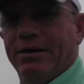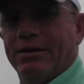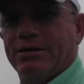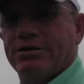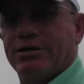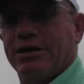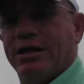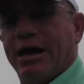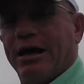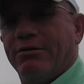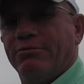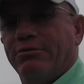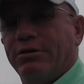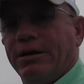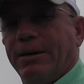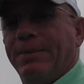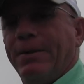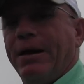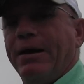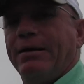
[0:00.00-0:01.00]
So you got to
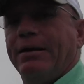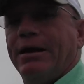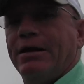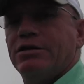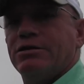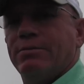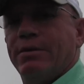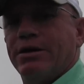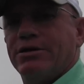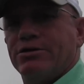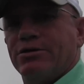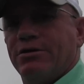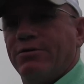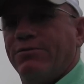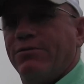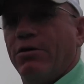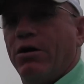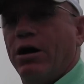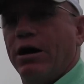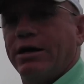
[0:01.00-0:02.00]
really pay attention, make sure your
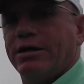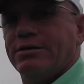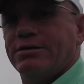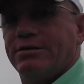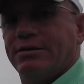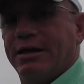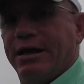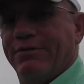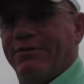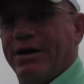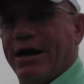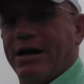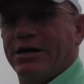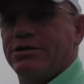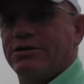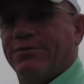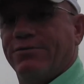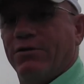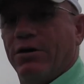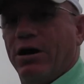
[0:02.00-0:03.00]
frog they've
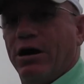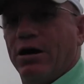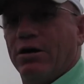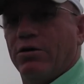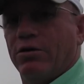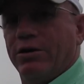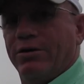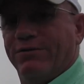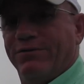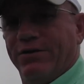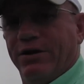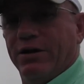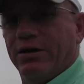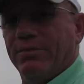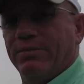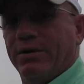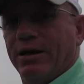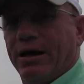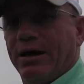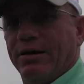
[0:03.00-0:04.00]
got your frog, or you feel
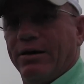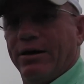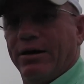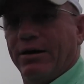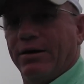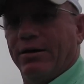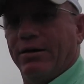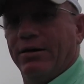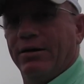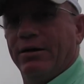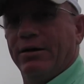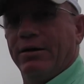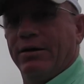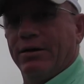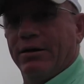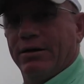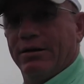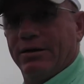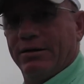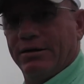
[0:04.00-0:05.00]
them down there.
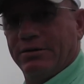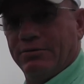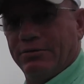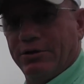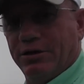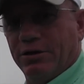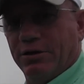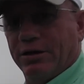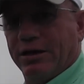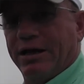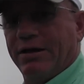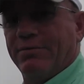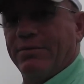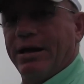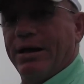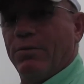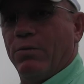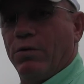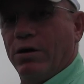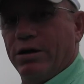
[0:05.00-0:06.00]
You know, give them
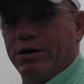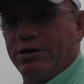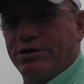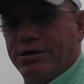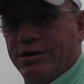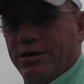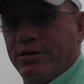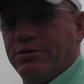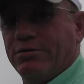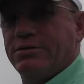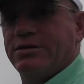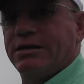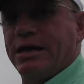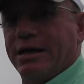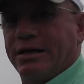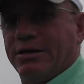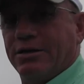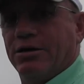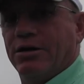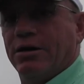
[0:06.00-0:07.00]
that 1-2
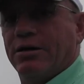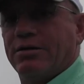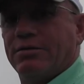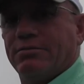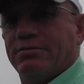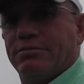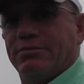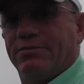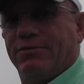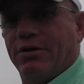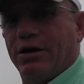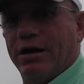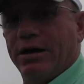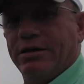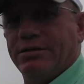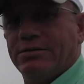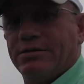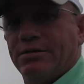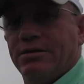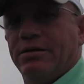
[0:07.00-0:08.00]
set the hook
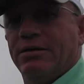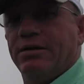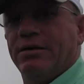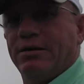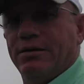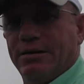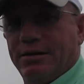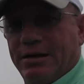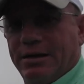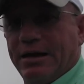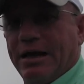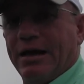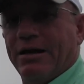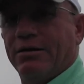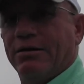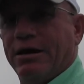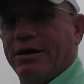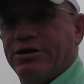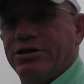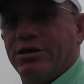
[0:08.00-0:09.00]
phrase, and
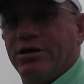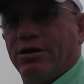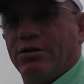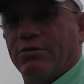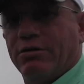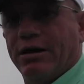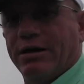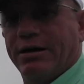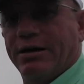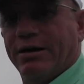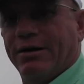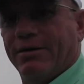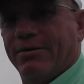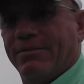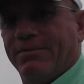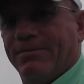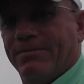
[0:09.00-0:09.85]
that'll let you know right there.